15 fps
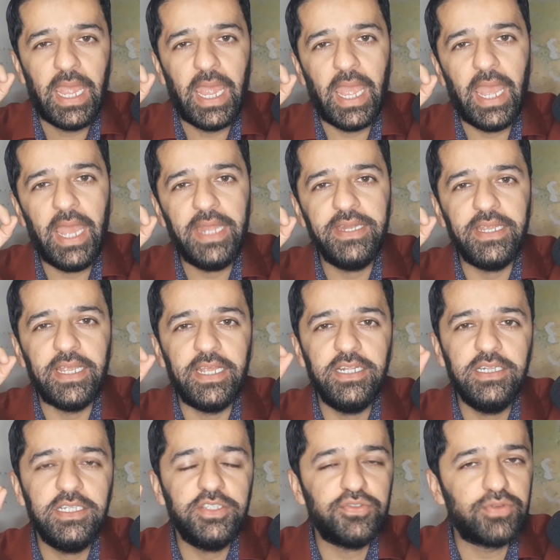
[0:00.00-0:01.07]
And
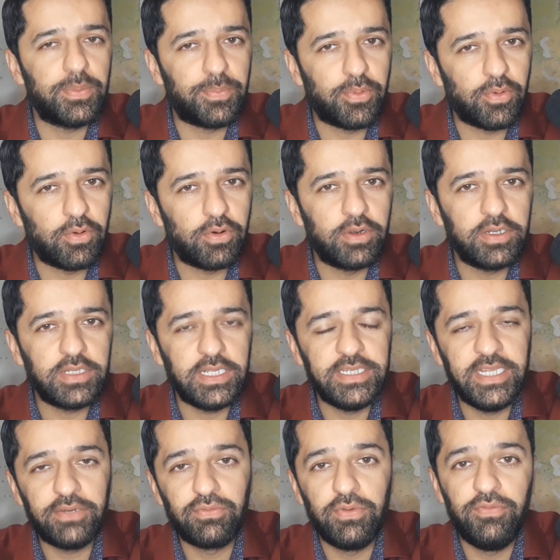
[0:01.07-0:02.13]
in this report,
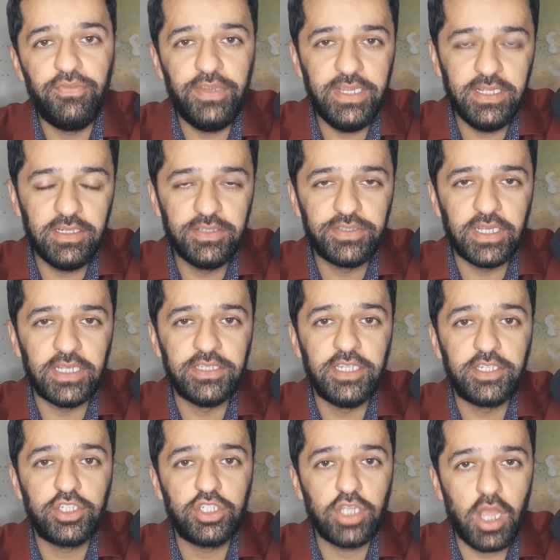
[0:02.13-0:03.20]
they revealed
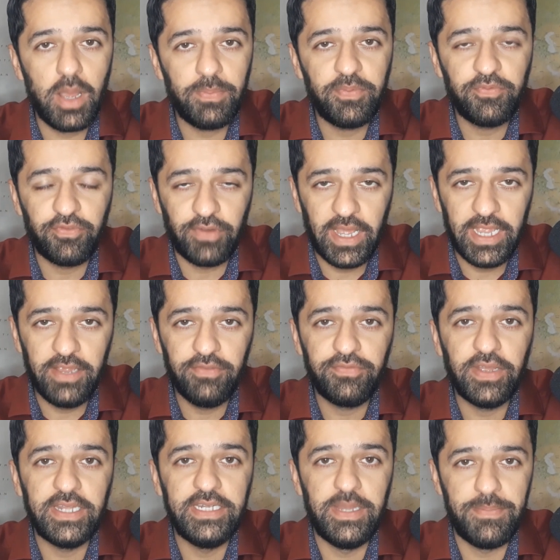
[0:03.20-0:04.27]
the top
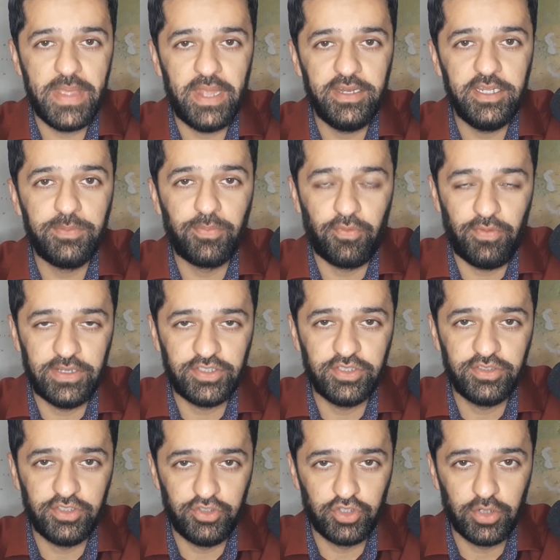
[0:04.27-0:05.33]
5 demanded
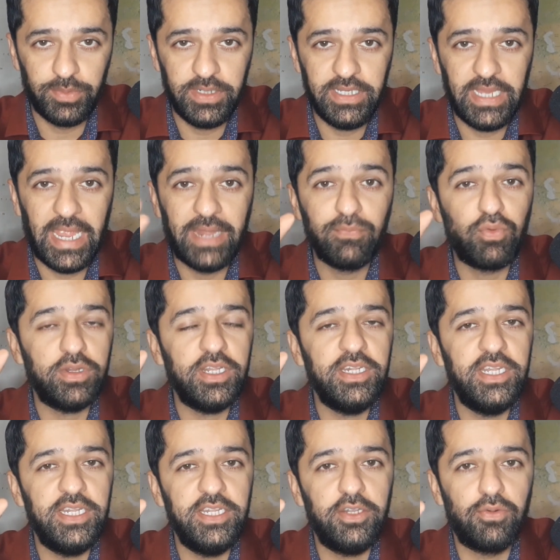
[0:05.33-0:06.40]
professions in Germany. And what they
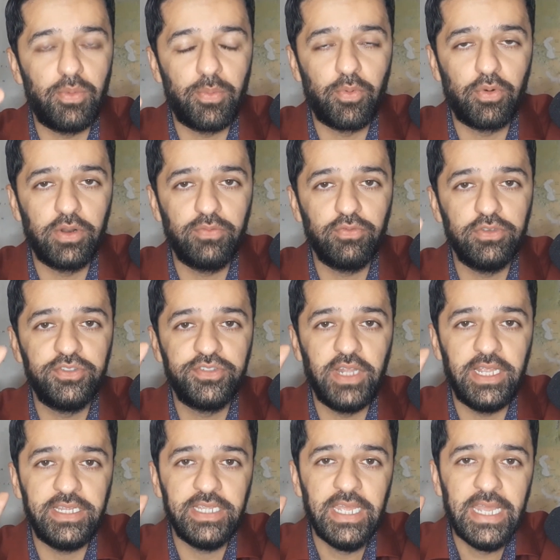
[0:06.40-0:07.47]
did in the report was
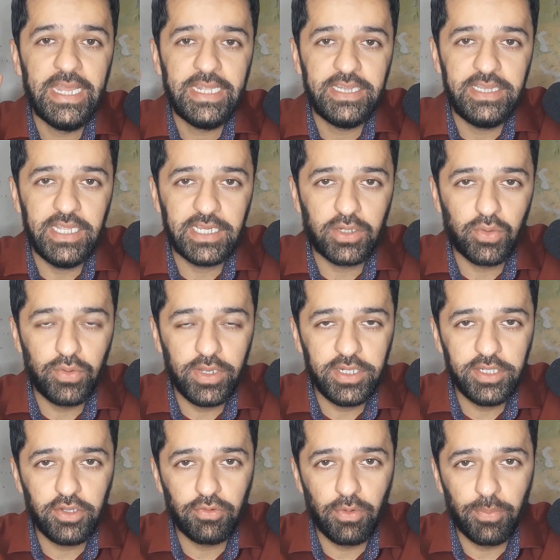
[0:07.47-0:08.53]
like they
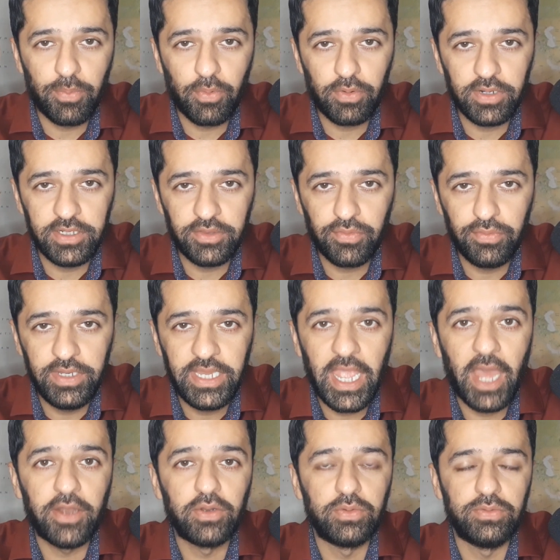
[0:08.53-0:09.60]
created the report in 3
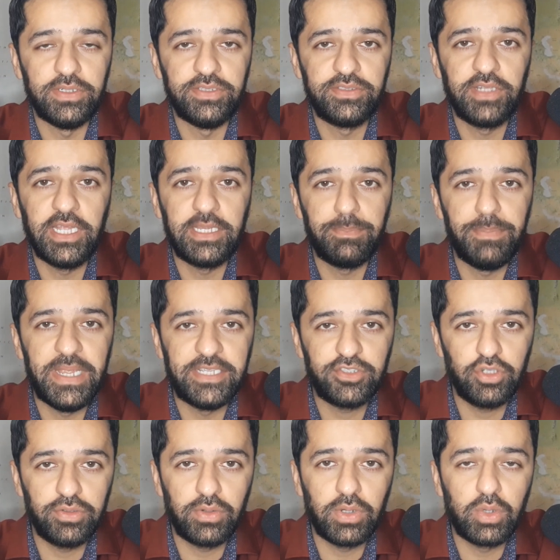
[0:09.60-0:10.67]
categories, like
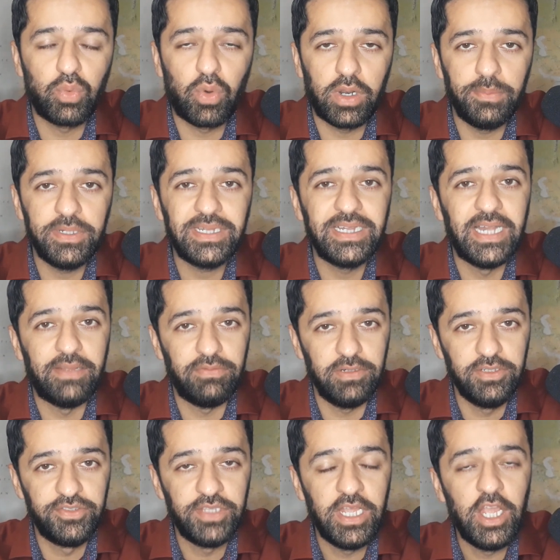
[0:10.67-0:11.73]
based on the requirement
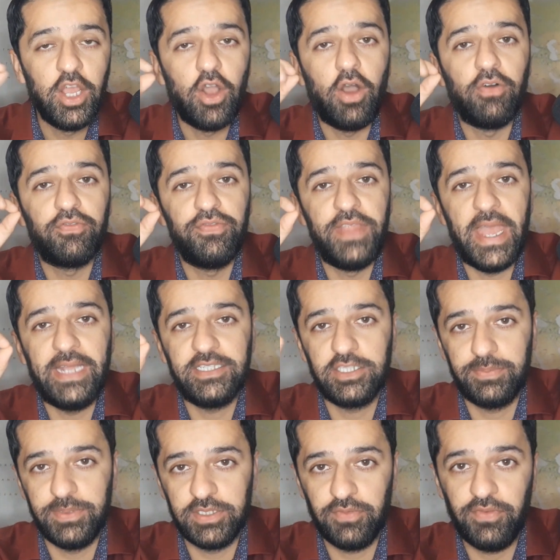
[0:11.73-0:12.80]
levels of that
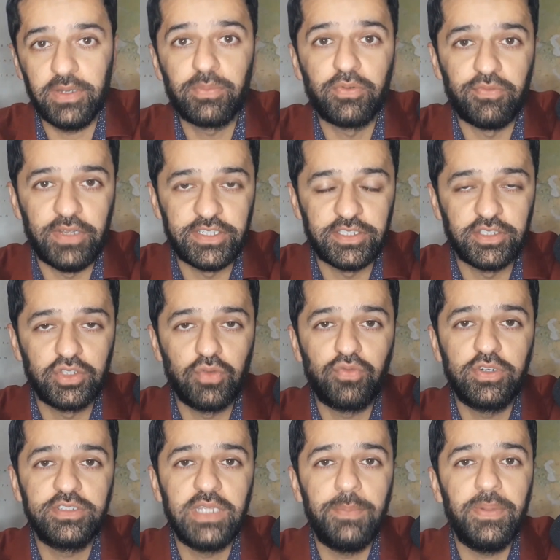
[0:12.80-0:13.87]
specific profession. So
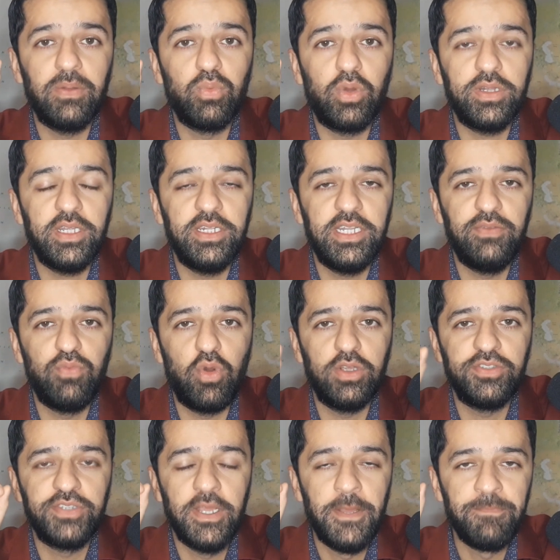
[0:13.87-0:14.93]
for example, what they did
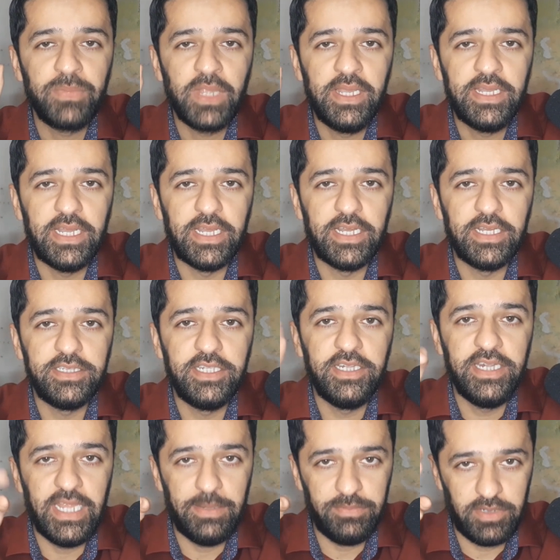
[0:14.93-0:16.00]
was they
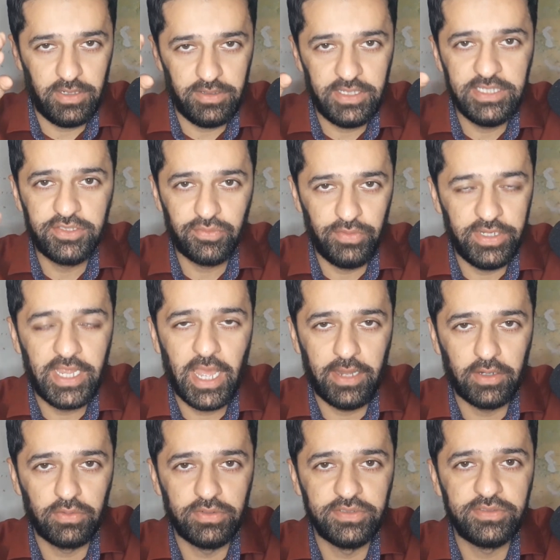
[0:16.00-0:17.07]
named these 3
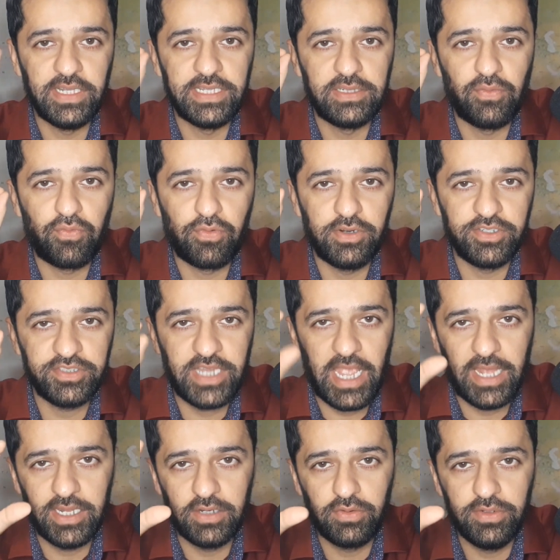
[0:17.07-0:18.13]
categories. Like the first
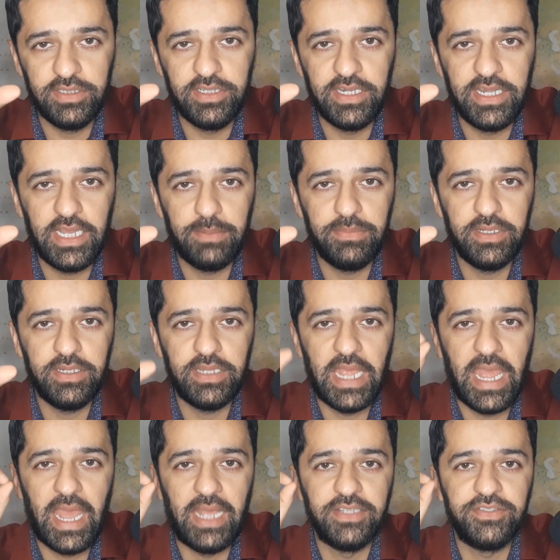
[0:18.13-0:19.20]
category, they named it
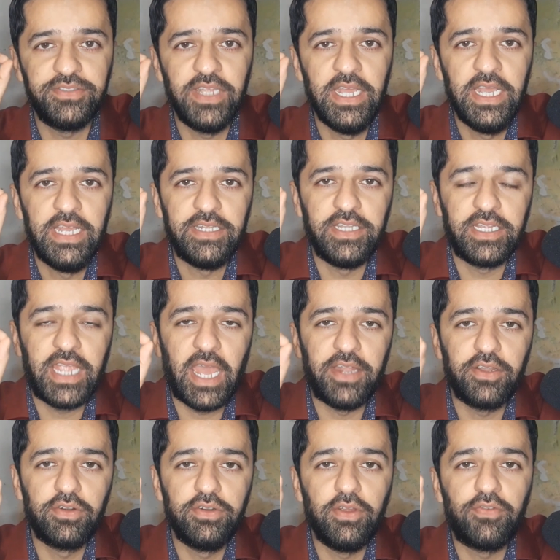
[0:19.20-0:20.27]
as the
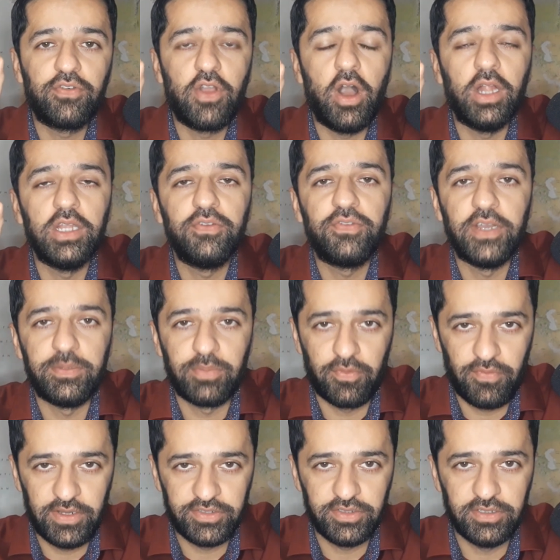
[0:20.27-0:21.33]
category of qualified
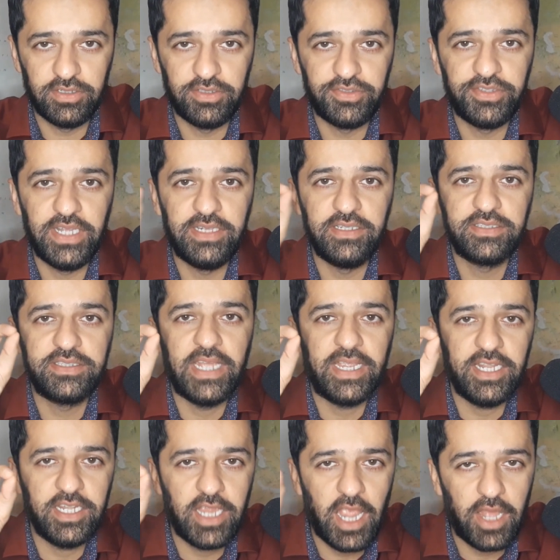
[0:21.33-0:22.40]
professionals. Then the
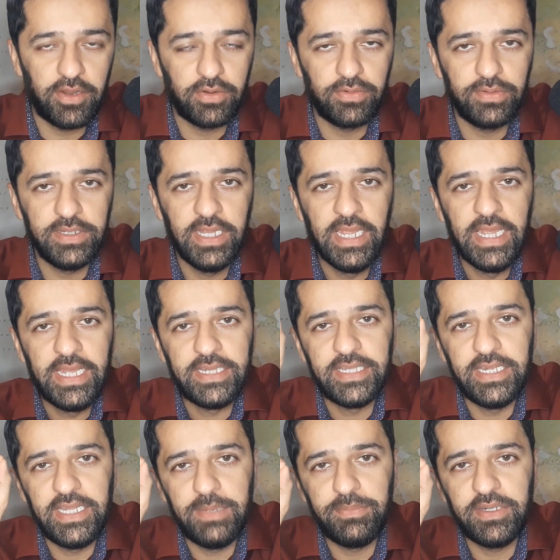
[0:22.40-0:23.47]
second category,
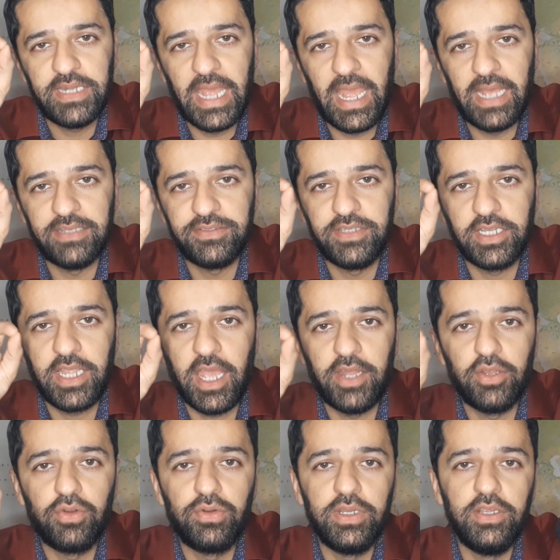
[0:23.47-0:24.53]
they named it as the
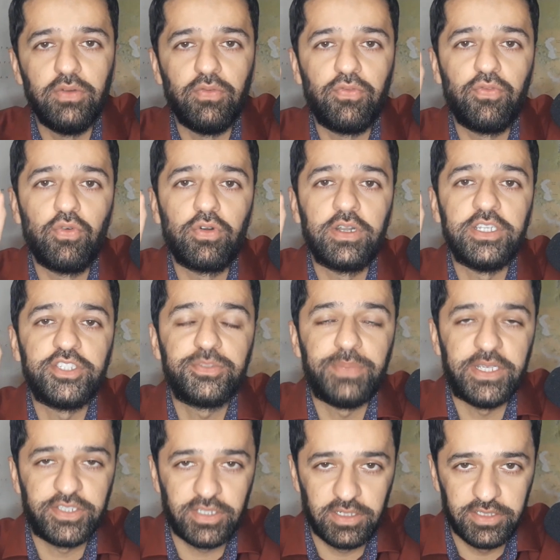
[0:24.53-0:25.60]
category for
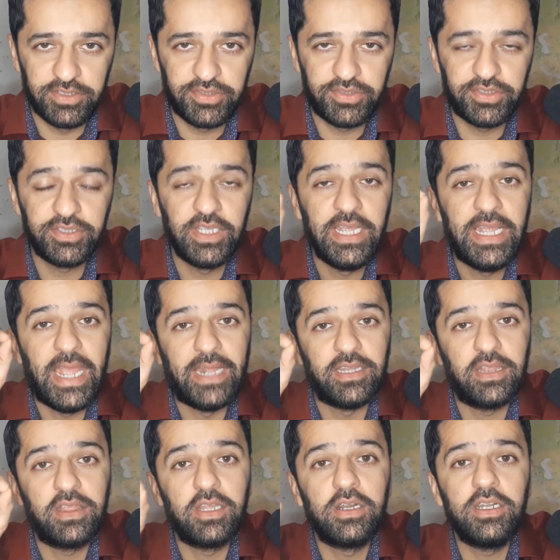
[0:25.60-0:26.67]
specialists. And
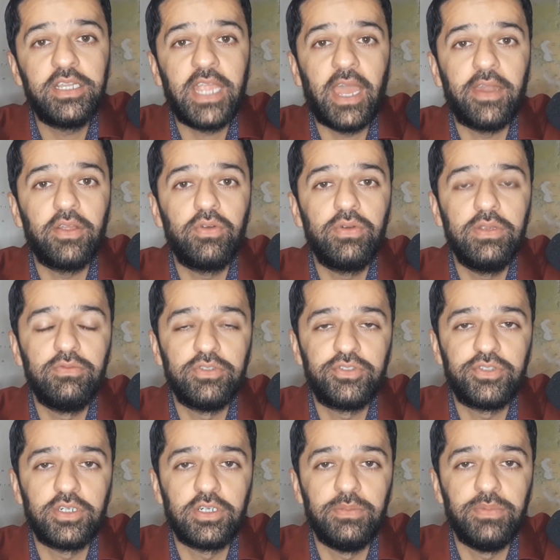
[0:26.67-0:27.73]
the third category was
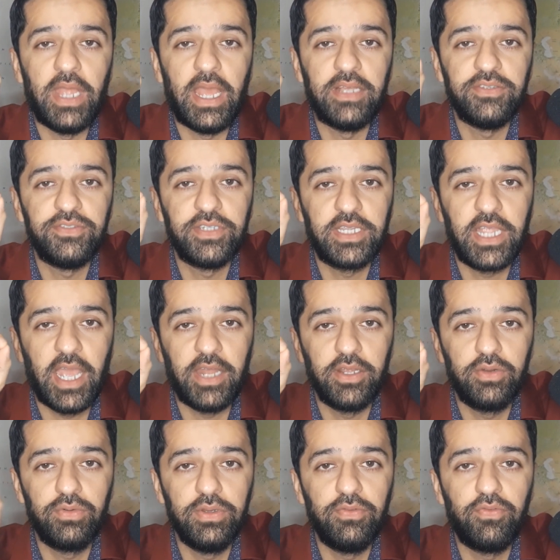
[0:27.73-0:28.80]
termed as the
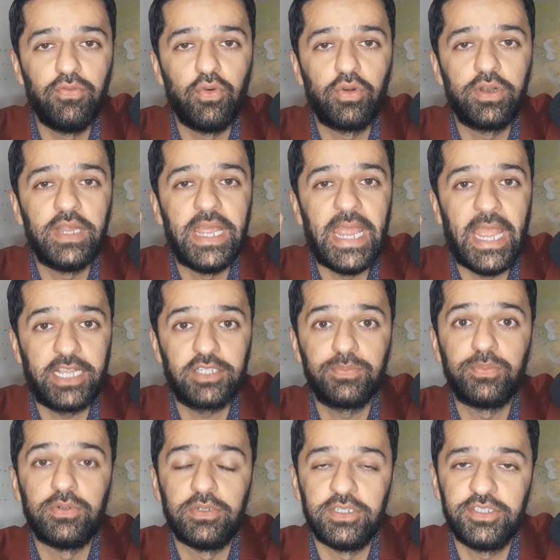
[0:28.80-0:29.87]
category for
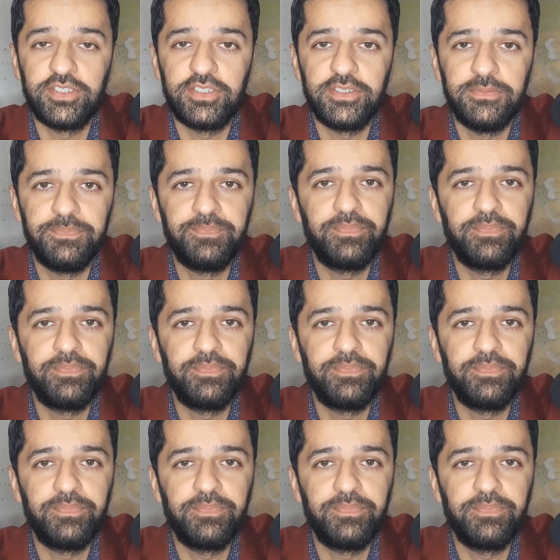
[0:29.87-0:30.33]
experts.